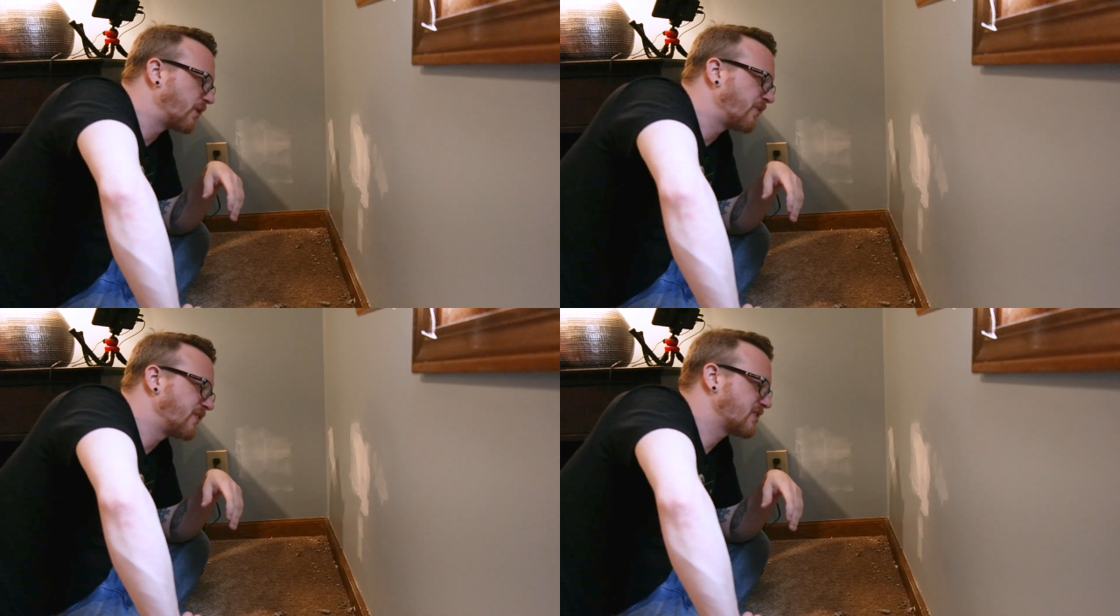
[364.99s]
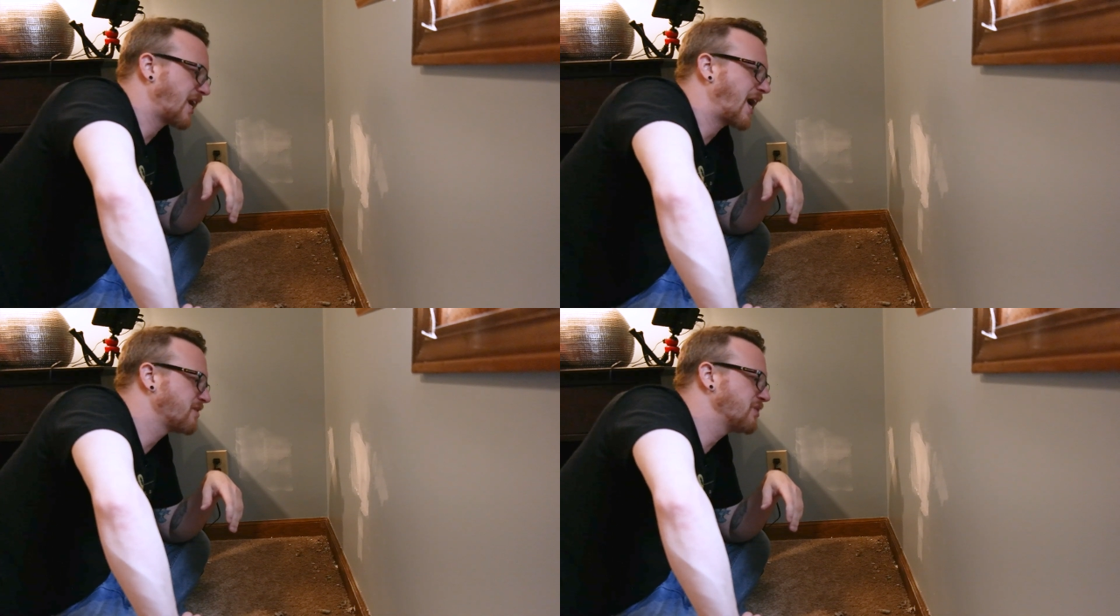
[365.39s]
If this
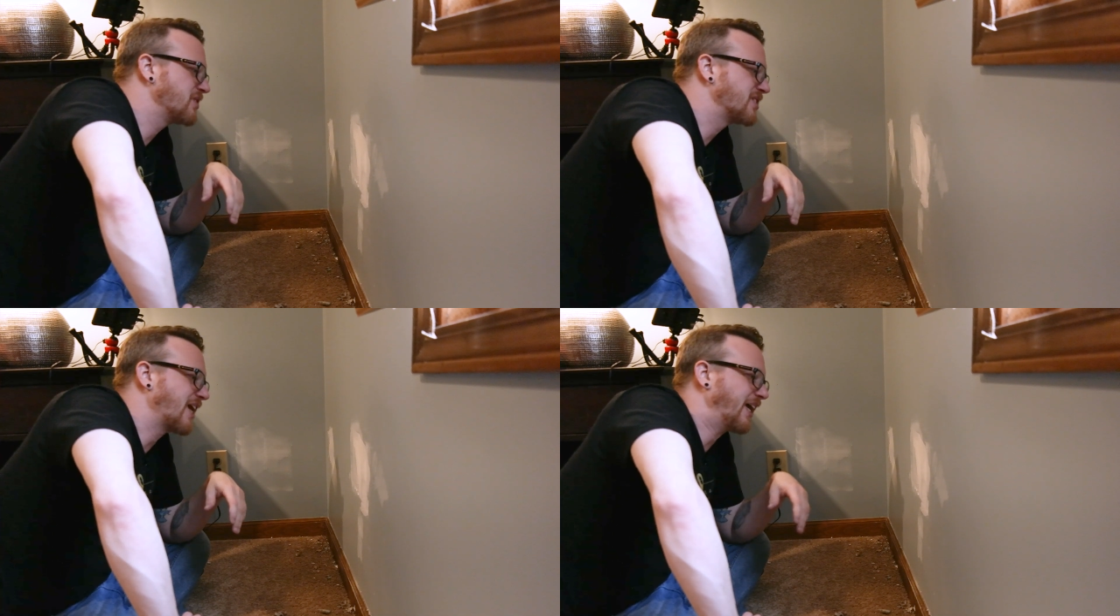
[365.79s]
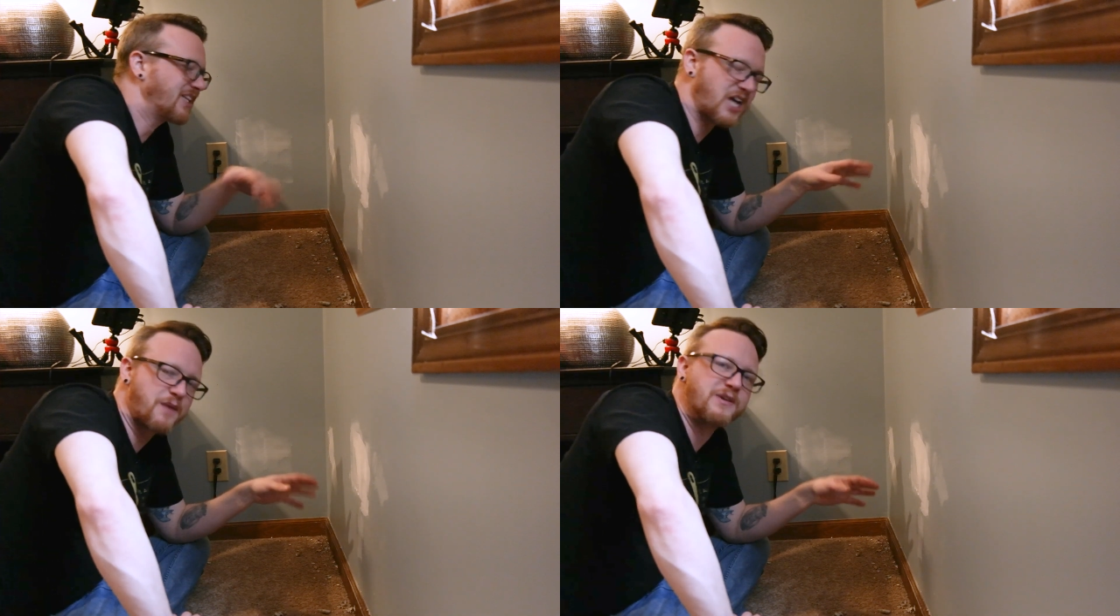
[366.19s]
hadn't been the second
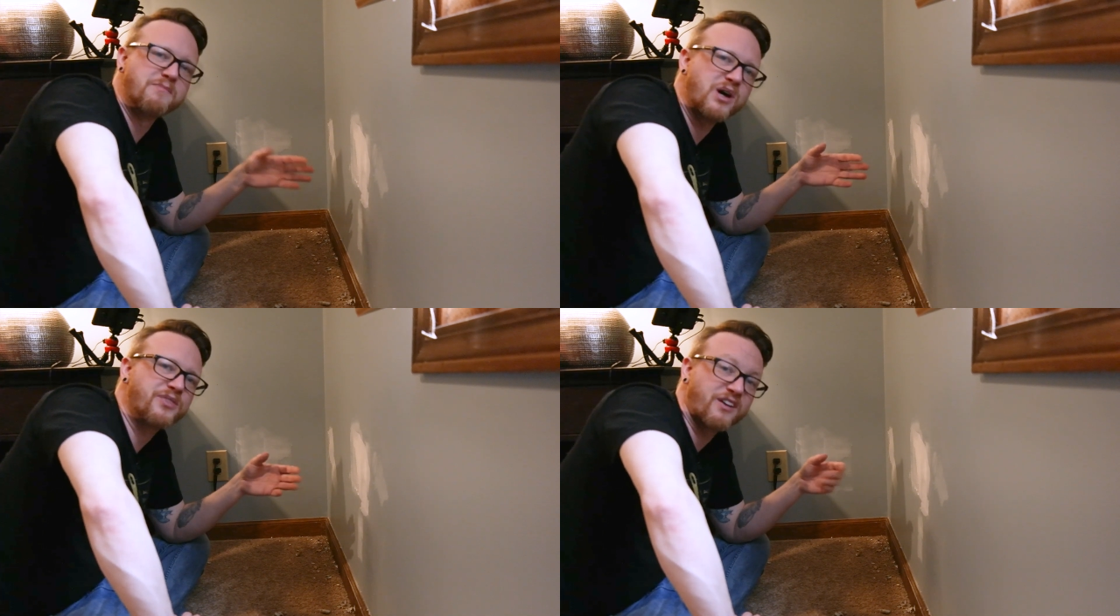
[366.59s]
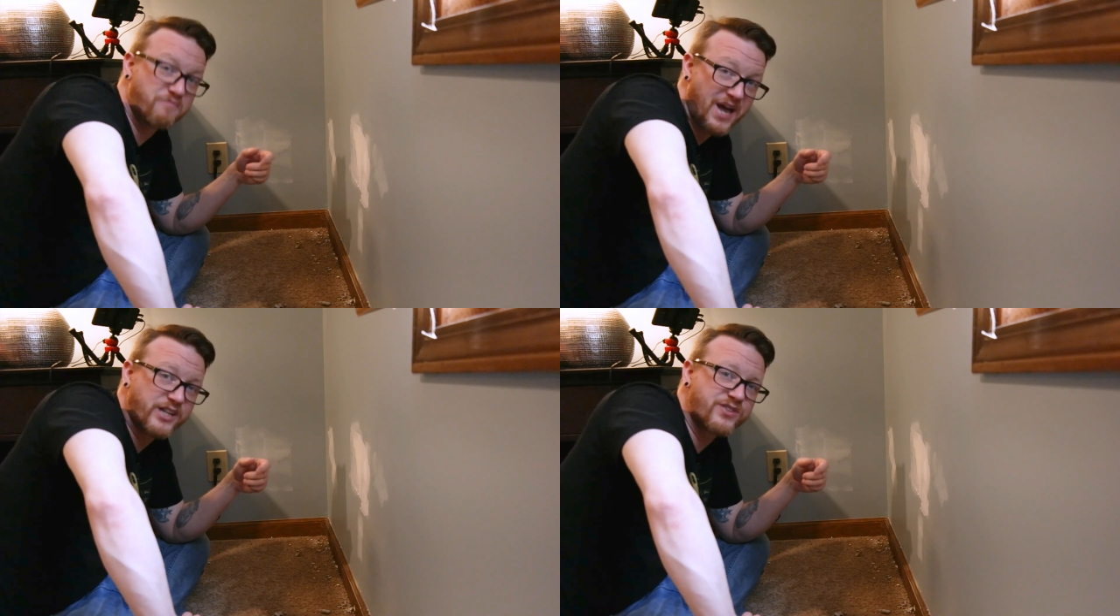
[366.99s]
time in a month I've
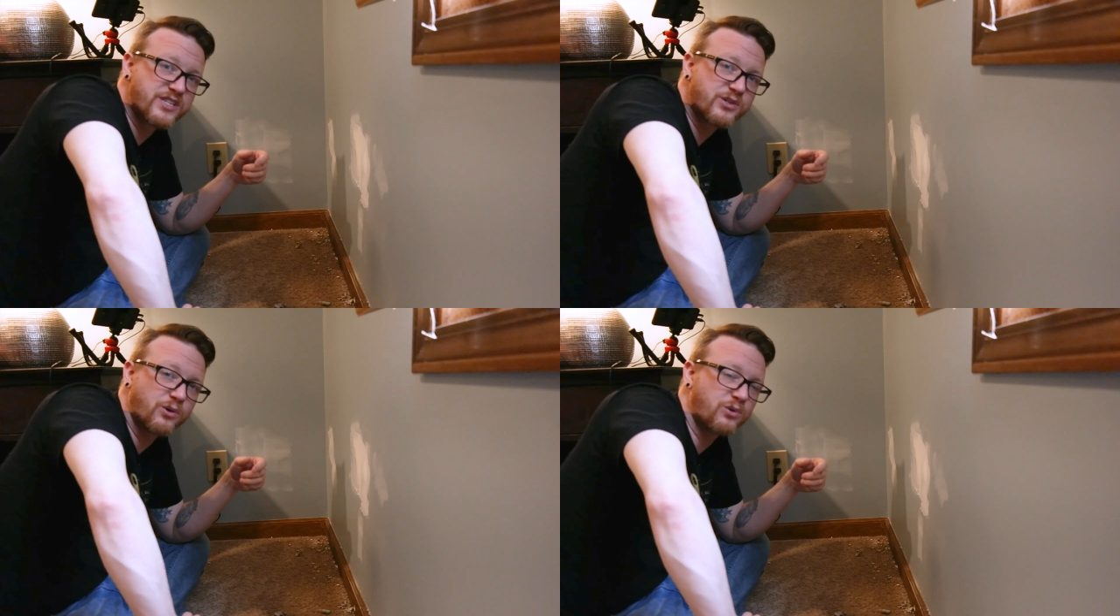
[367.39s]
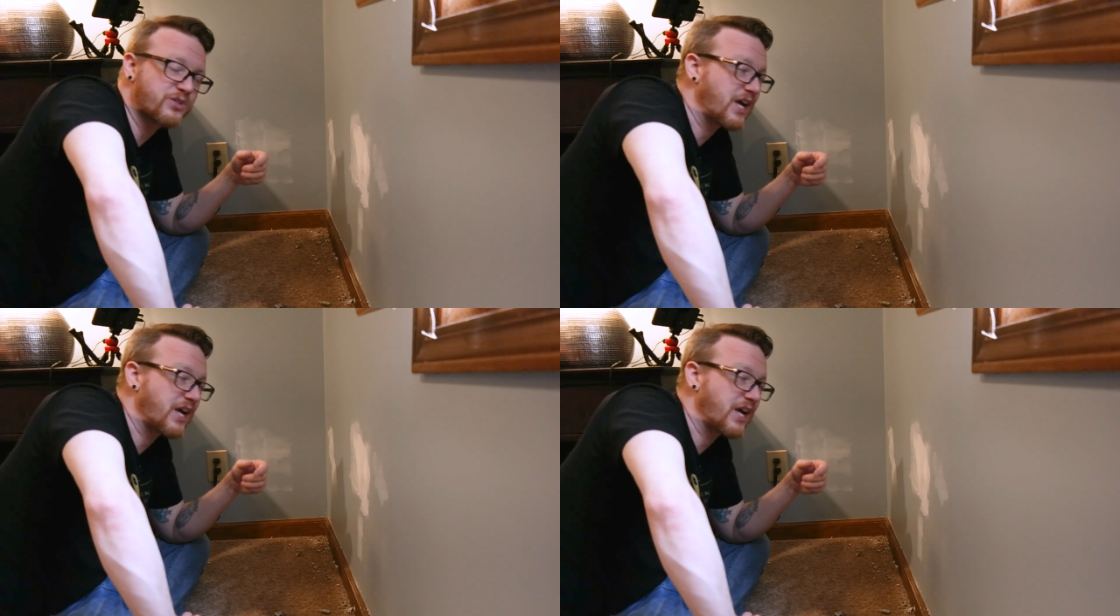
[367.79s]
patched these holes,